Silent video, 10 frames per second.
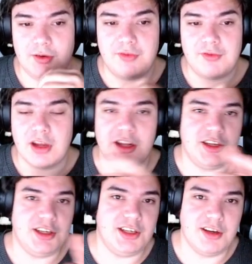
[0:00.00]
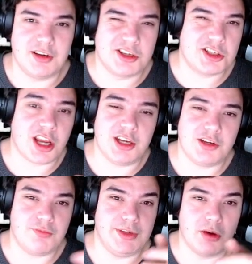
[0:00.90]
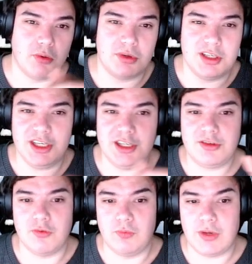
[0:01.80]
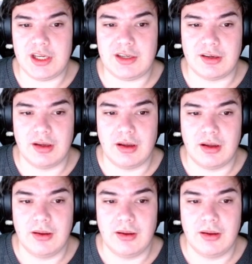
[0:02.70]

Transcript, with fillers: If the ID didn't change, we don't need to read the